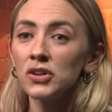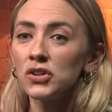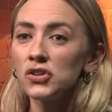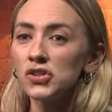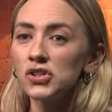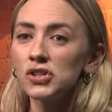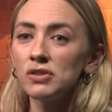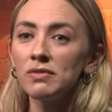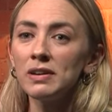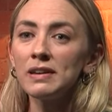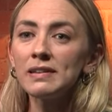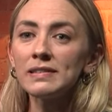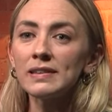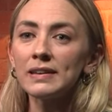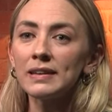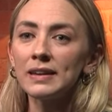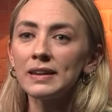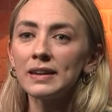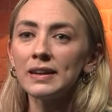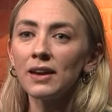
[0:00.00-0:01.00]
She
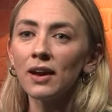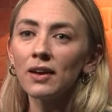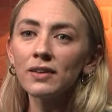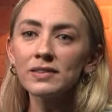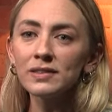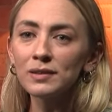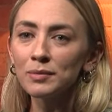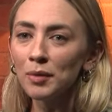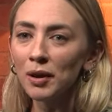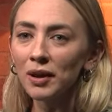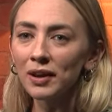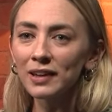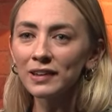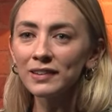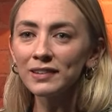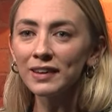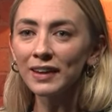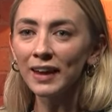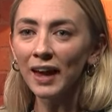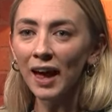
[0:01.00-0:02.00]
recently
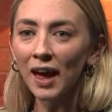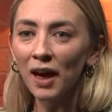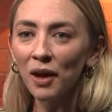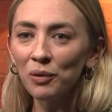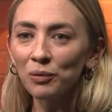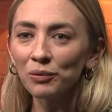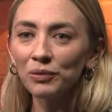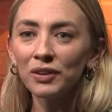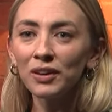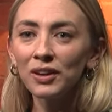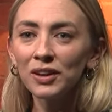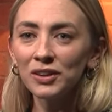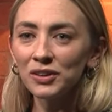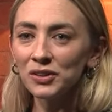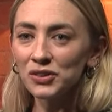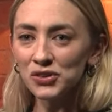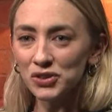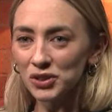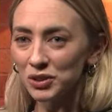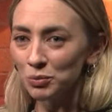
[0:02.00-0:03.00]
customised a gown
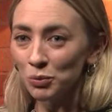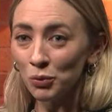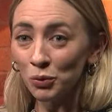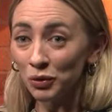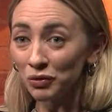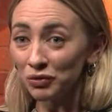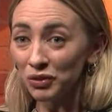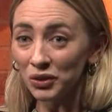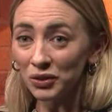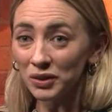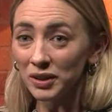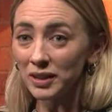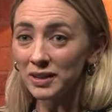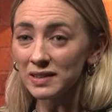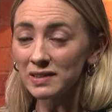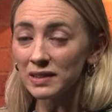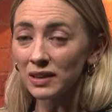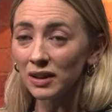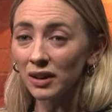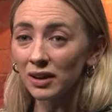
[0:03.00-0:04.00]
that she'd worn a few
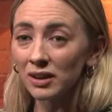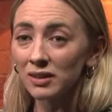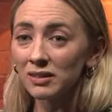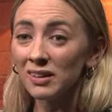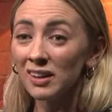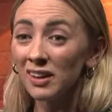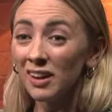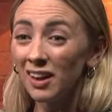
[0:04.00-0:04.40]
years ago,